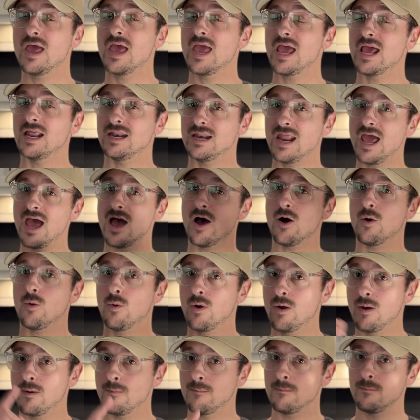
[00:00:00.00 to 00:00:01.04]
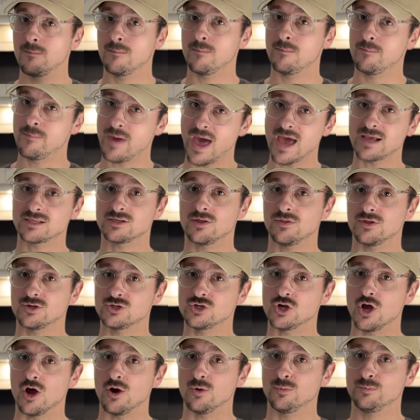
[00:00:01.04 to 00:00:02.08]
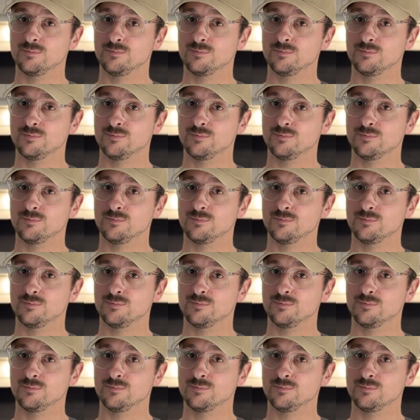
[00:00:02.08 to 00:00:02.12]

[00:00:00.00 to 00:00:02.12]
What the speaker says: And now, back to the show.